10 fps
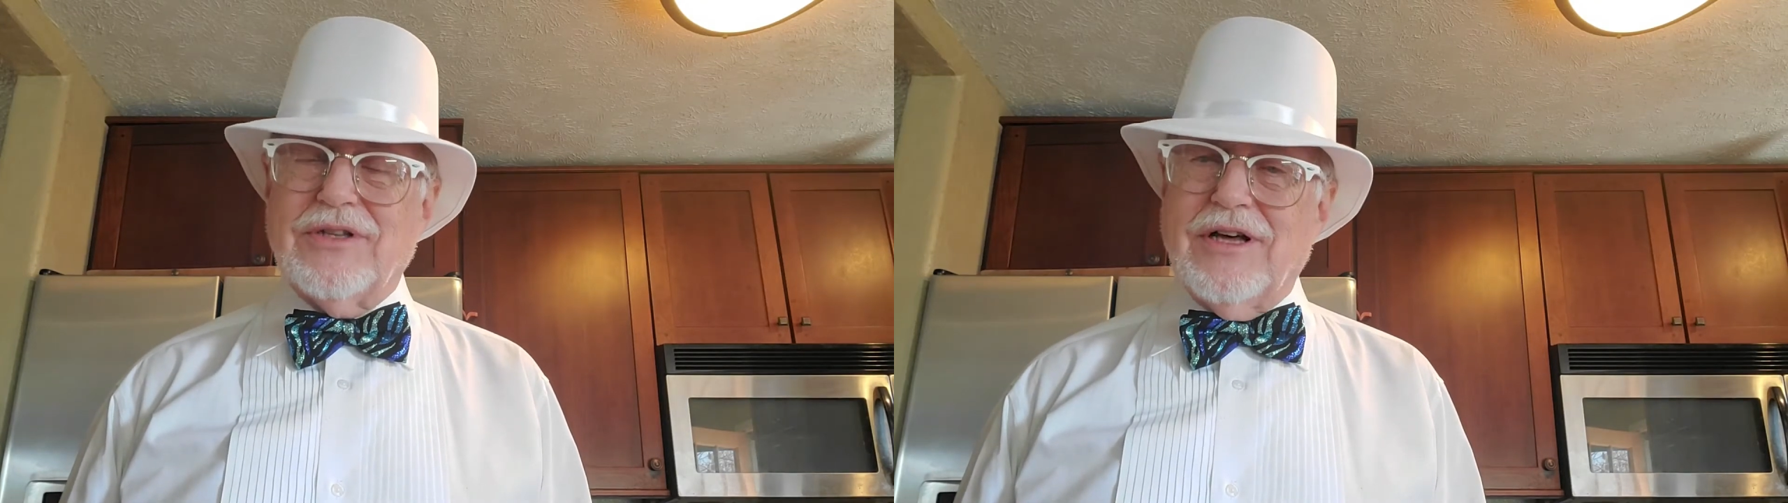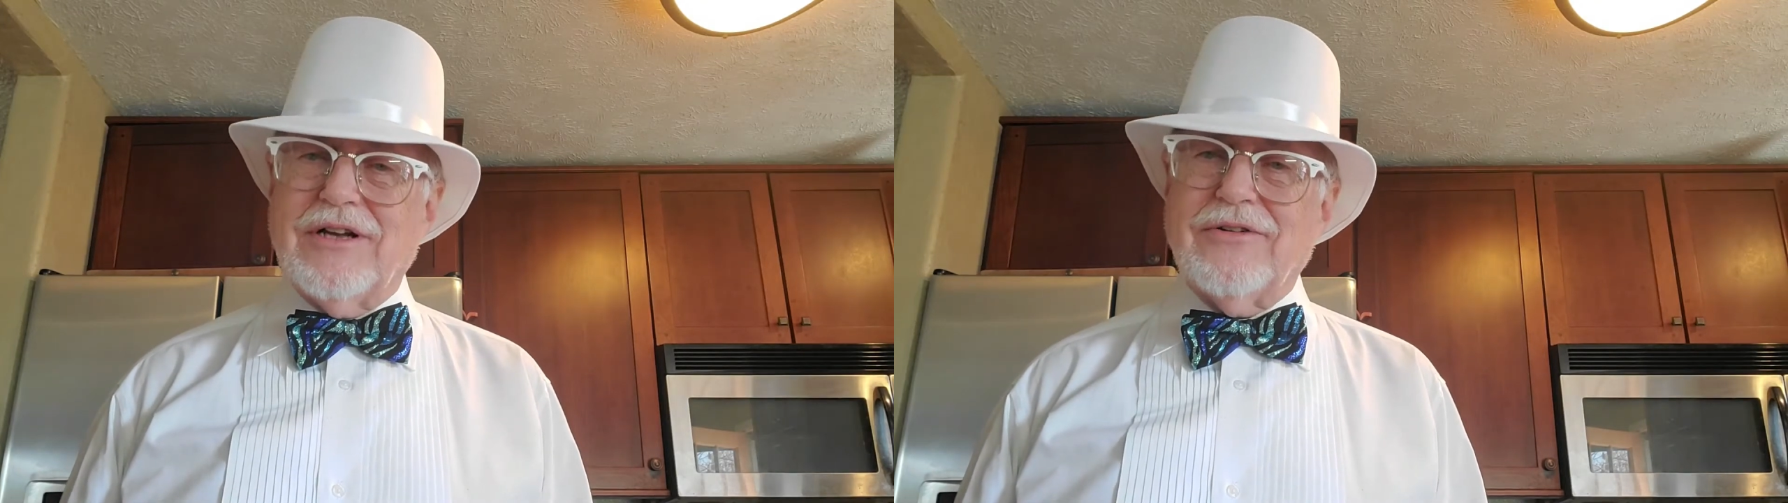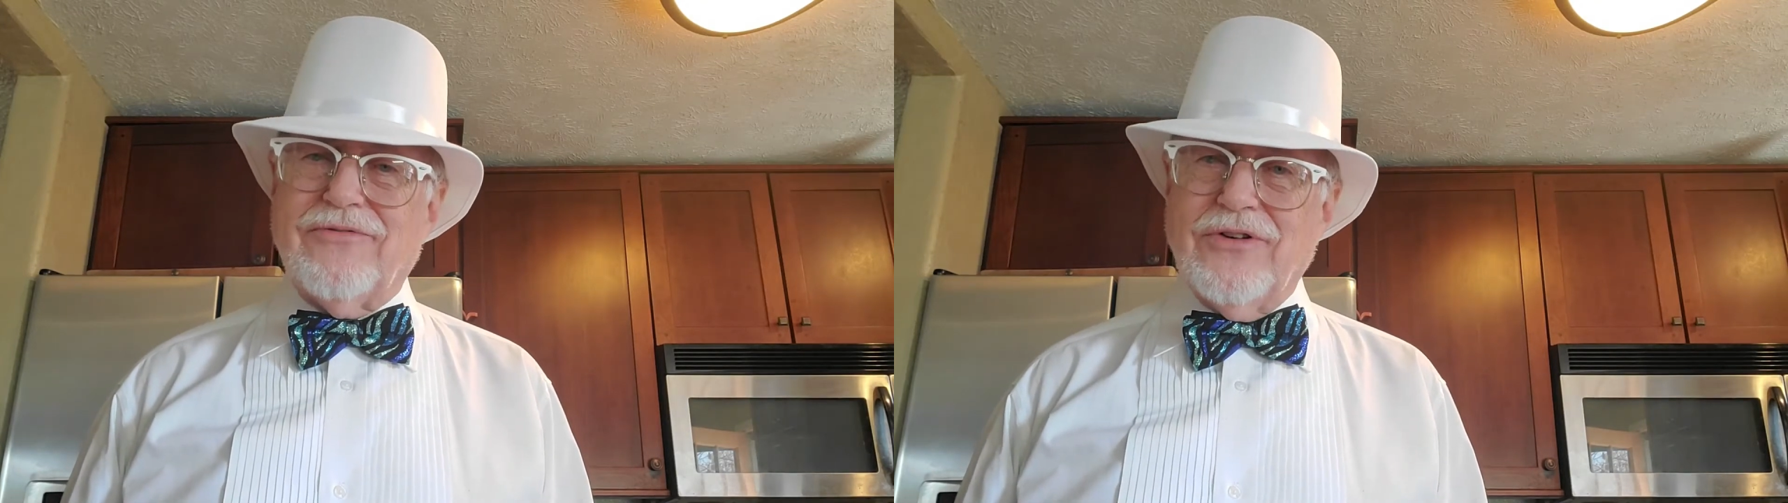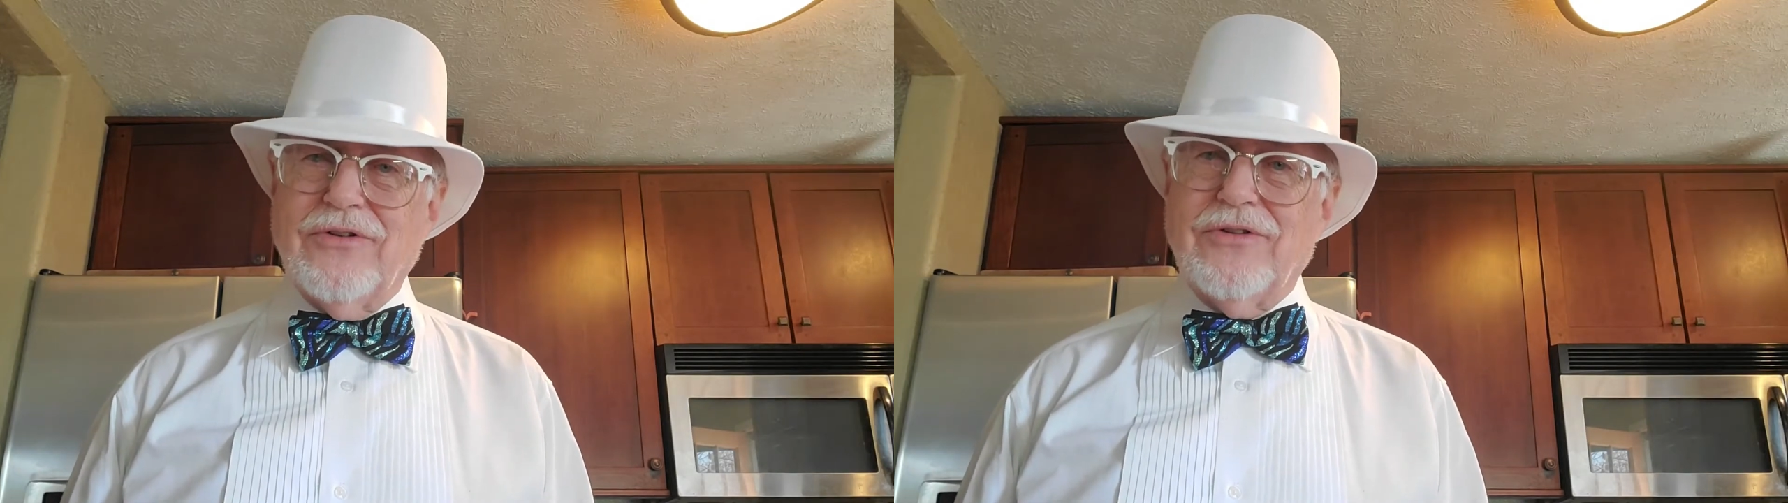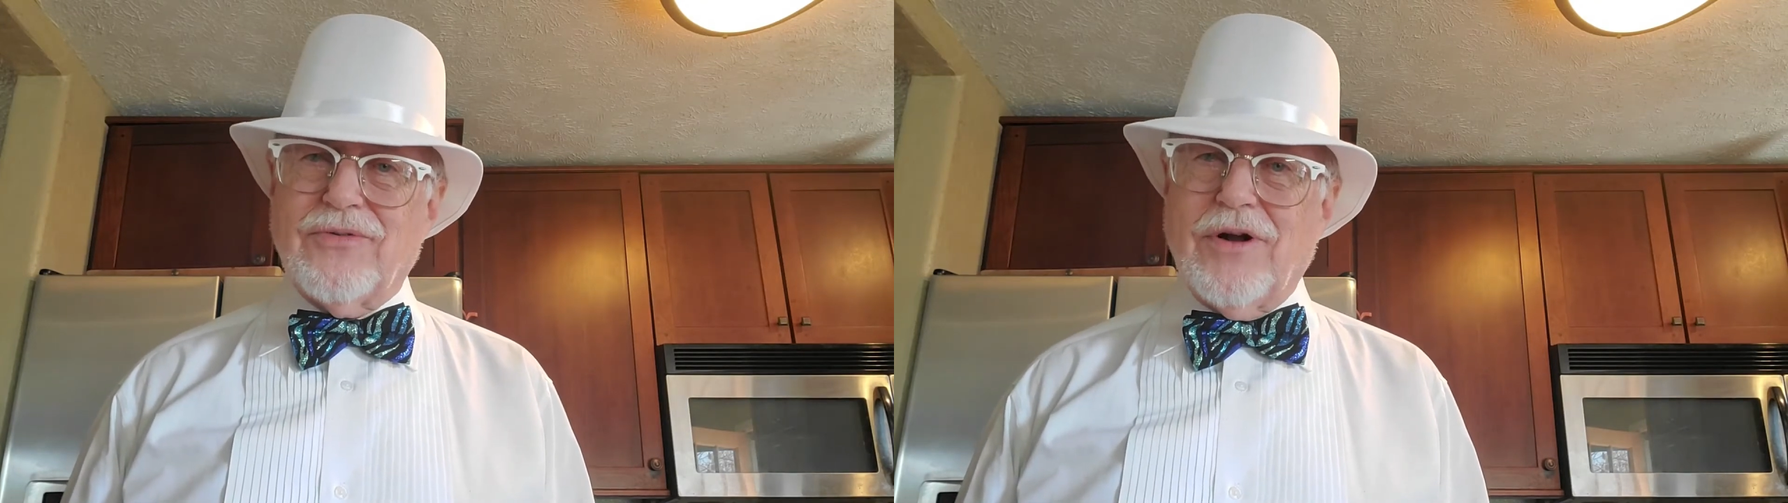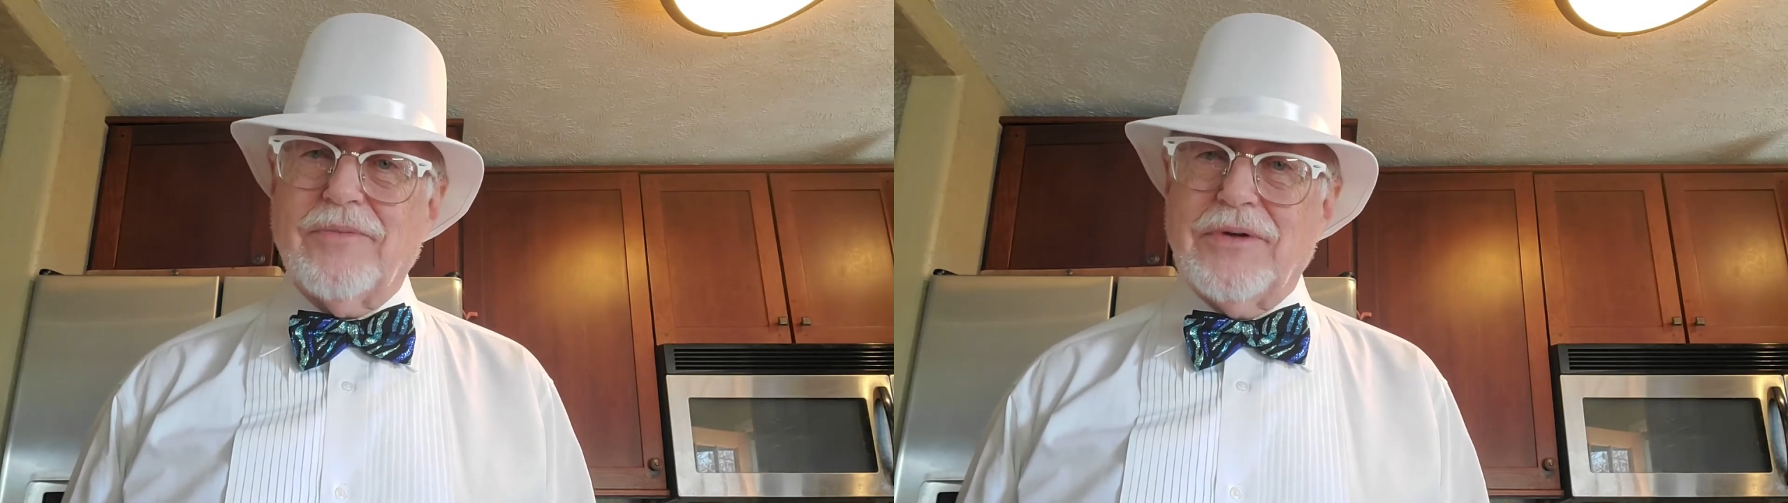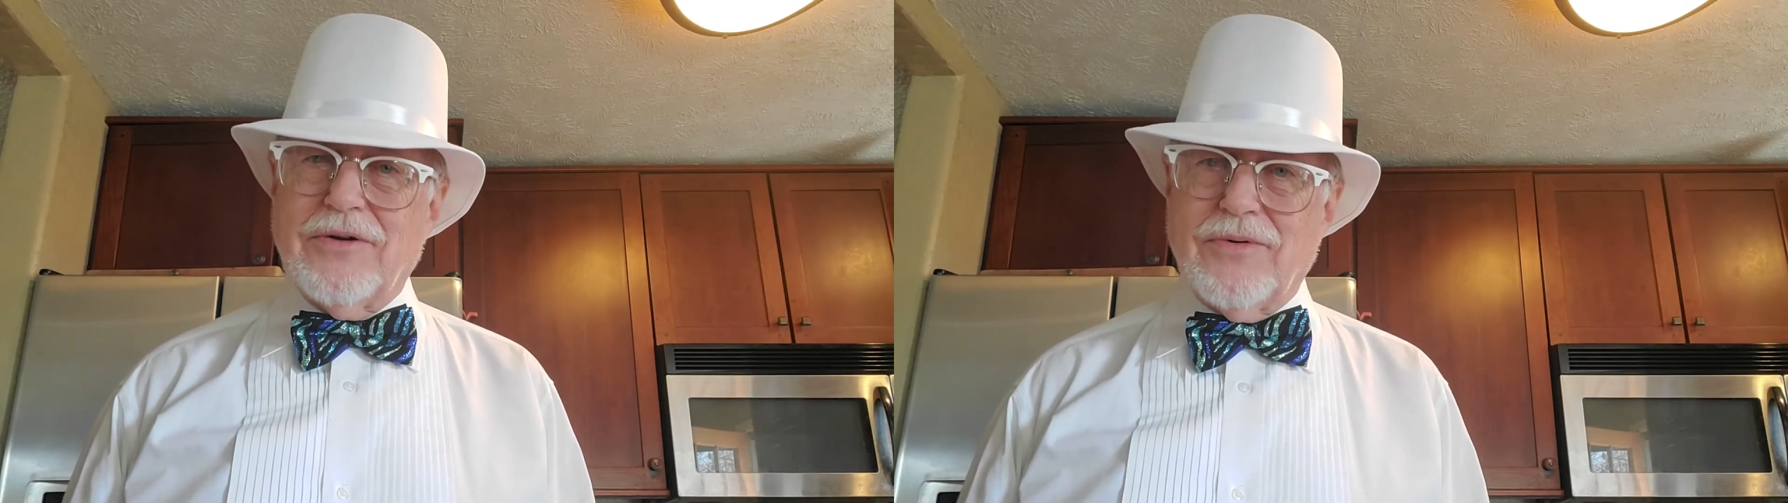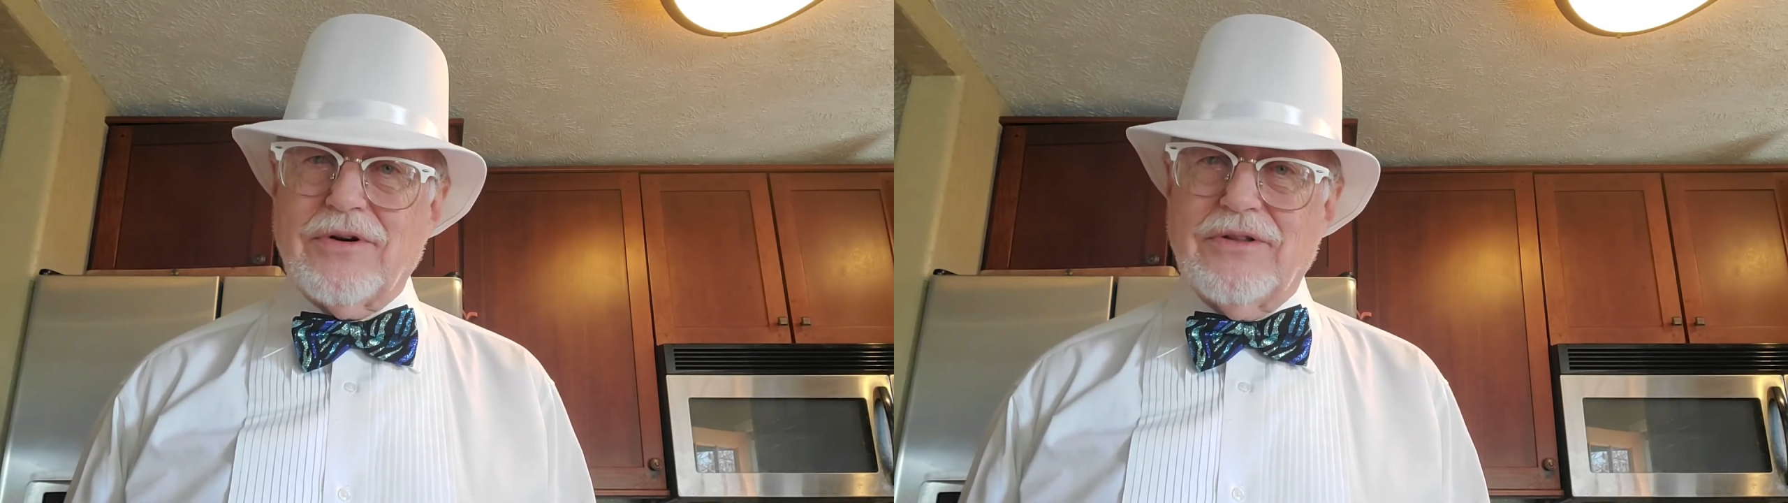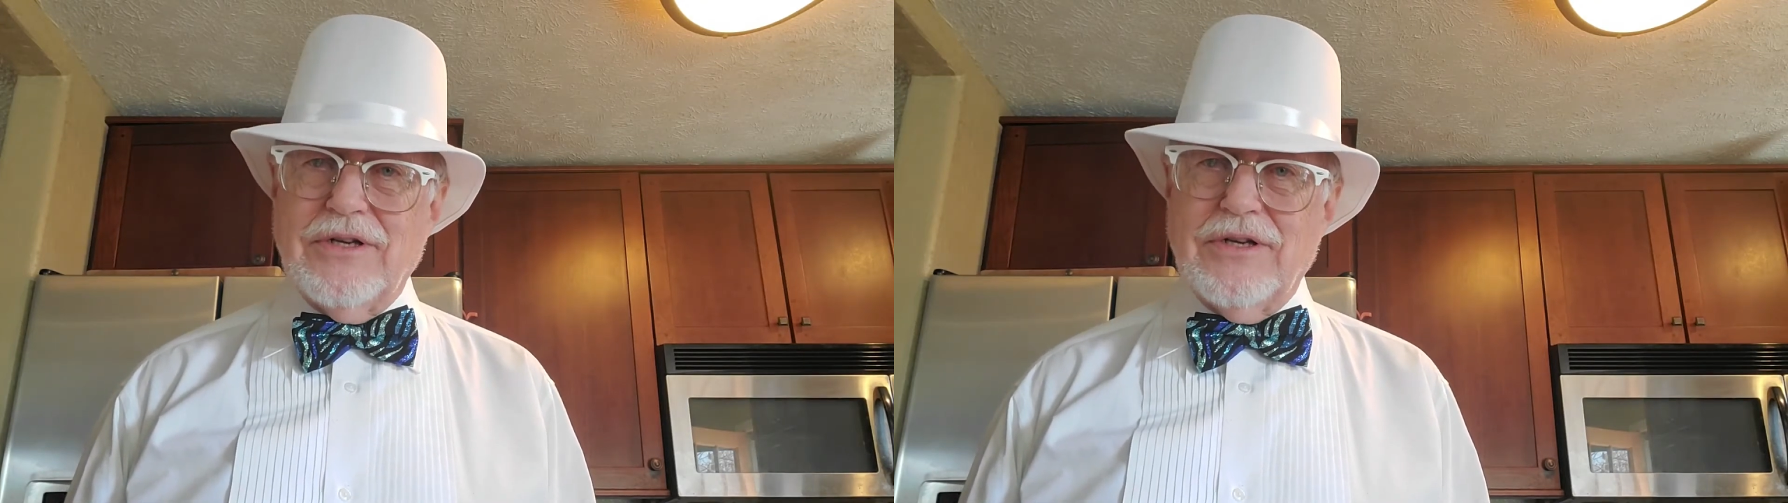a lot of philanthropic work.